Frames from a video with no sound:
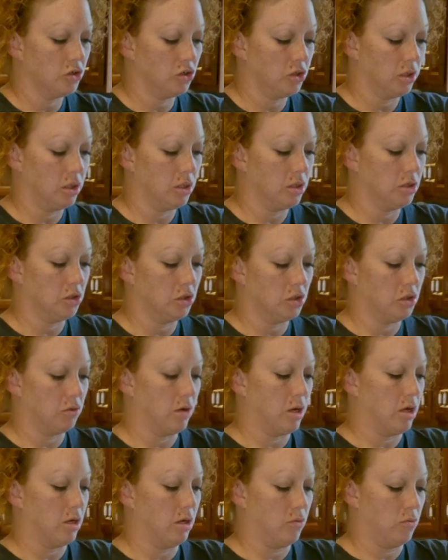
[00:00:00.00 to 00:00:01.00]
your chicken is
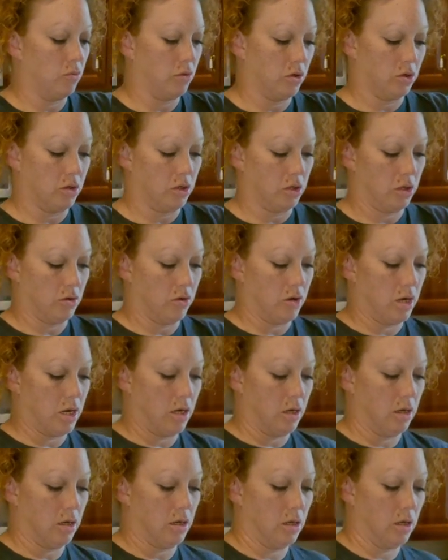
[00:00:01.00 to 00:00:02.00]
shredded, we're gonna go
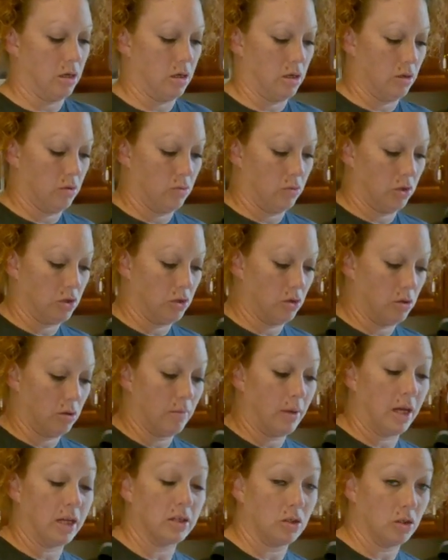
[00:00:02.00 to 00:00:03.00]
ahead and return it
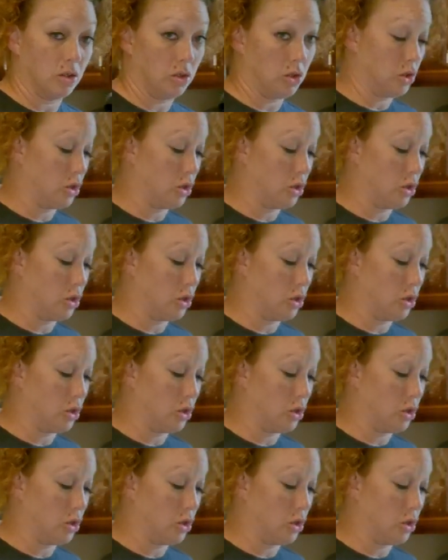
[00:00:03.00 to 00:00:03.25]
back to the